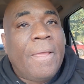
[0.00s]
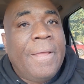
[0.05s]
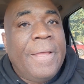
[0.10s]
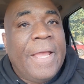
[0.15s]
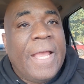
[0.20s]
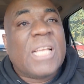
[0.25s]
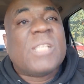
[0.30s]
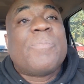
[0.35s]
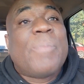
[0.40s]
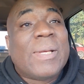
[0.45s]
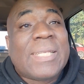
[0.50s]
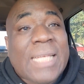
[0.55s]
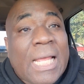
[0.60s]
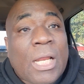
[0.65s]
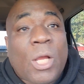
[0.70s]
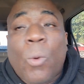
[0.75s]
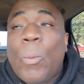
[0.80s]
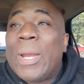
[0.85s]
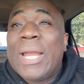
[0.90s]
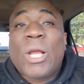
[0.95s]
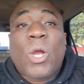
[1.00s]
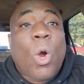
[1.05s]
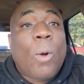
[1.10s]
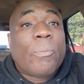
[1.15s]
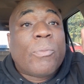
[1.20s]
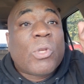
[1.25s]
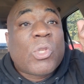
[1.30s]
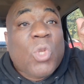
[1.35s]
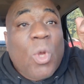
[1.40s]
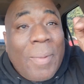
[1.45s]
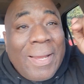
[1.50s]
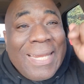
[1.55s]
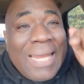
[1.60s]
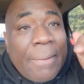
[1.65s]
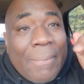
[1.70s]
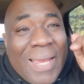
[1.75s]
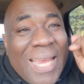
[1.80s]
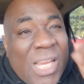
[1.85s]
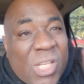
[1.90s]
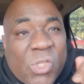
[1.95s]
Especially when it comes to some of
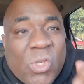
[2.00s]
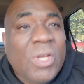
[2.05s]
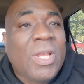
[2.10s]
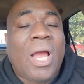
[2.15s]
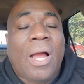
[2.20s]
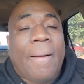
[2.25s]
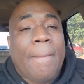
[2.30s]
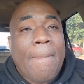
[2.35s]
them issues.